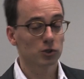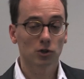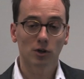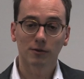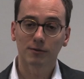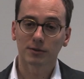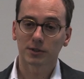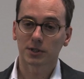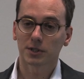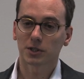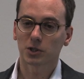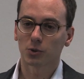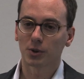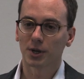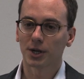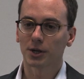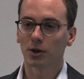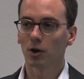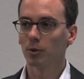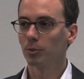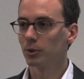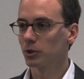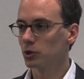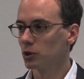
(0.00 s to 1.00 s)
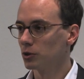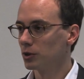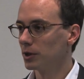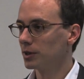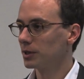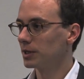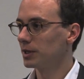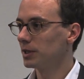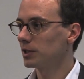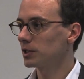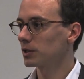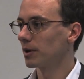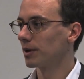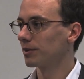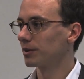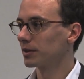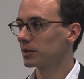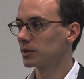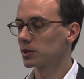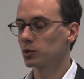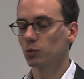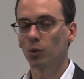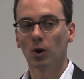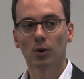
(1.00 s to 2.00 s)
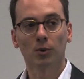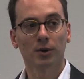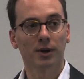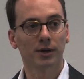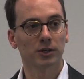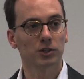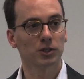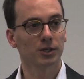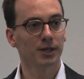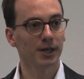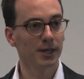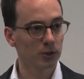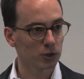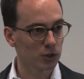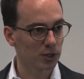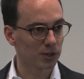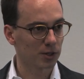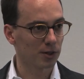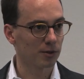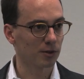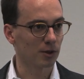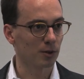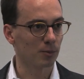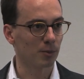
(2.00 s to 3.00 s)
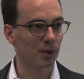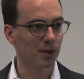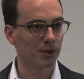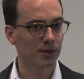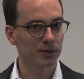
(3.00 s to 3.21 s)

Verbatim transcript: services create opportunities, and this is why we're actually interested in them.